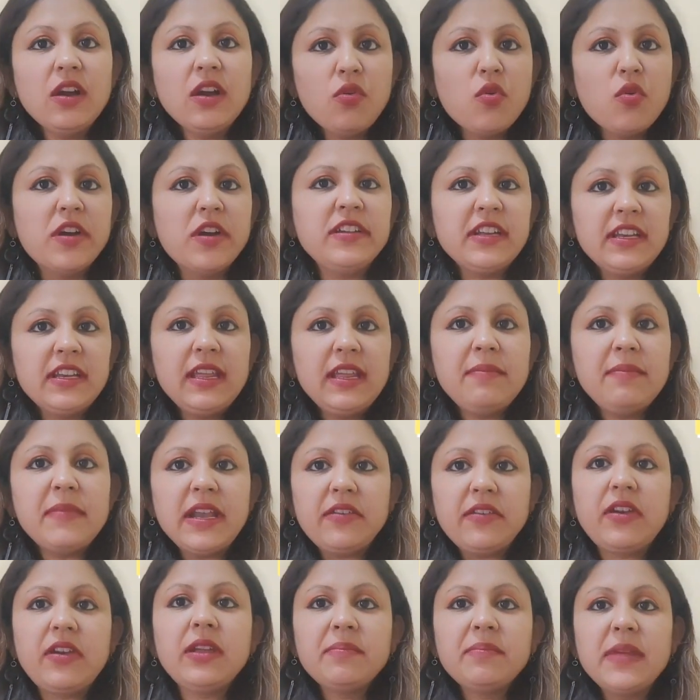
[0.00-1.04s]
a quantity
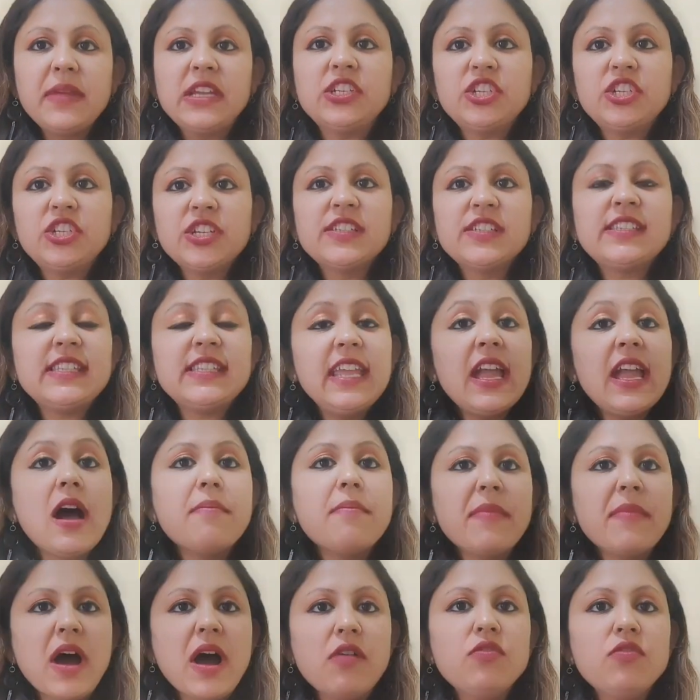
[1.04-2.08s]
metric measures the
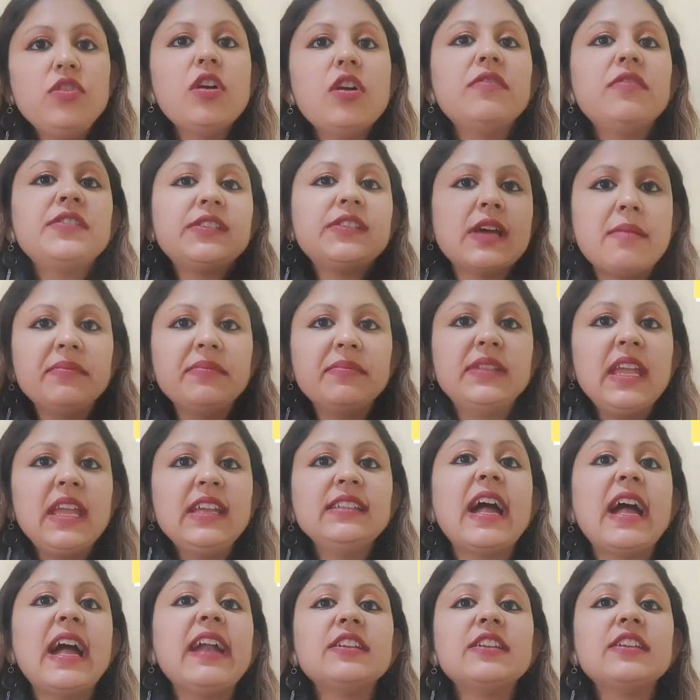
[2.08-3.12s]
amount of
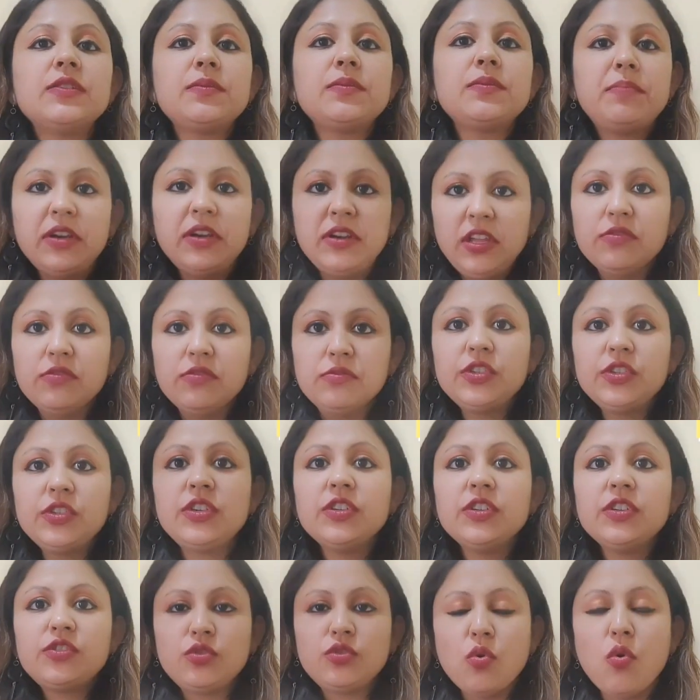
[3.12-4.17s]
something that is
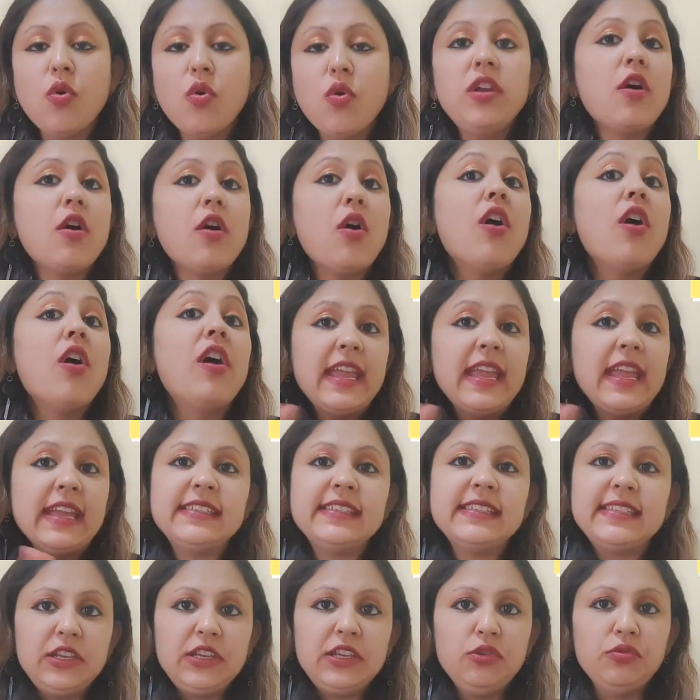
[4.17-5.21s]
produced, sold, or
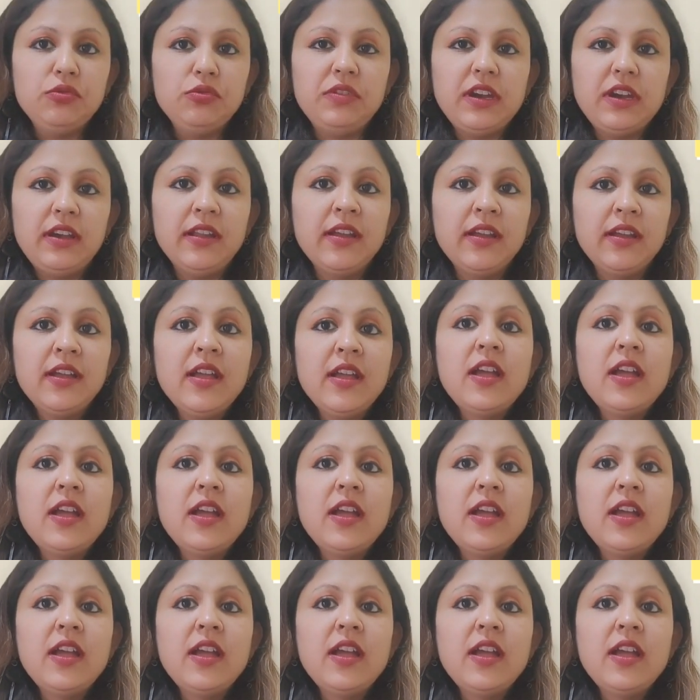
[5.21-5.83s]
executed.